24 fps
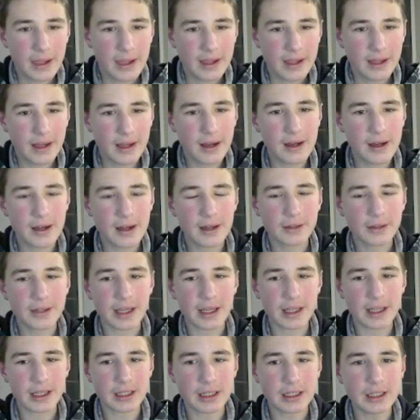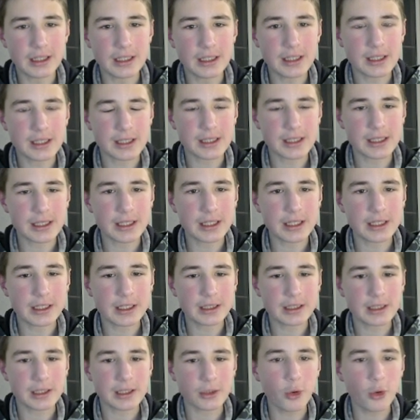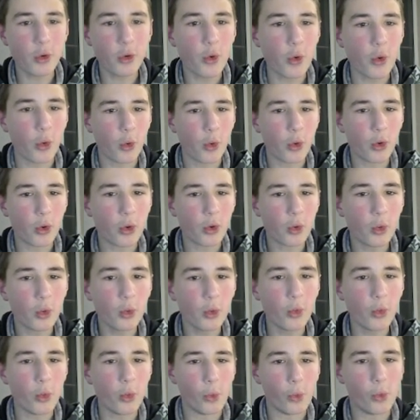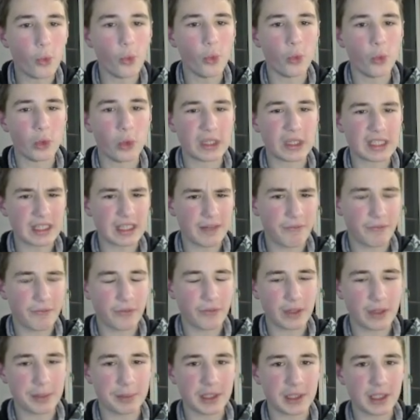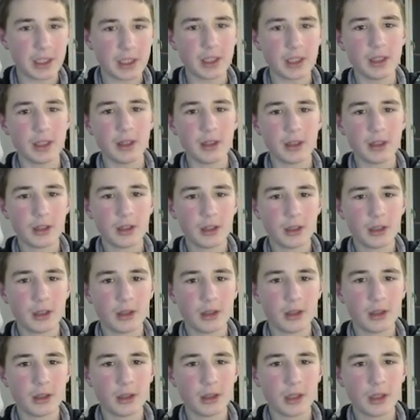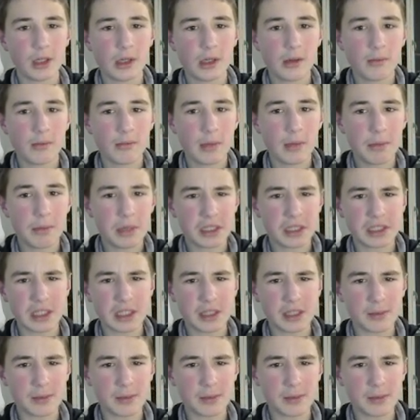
Okay, e6. Is it a freebie? Maybe it is,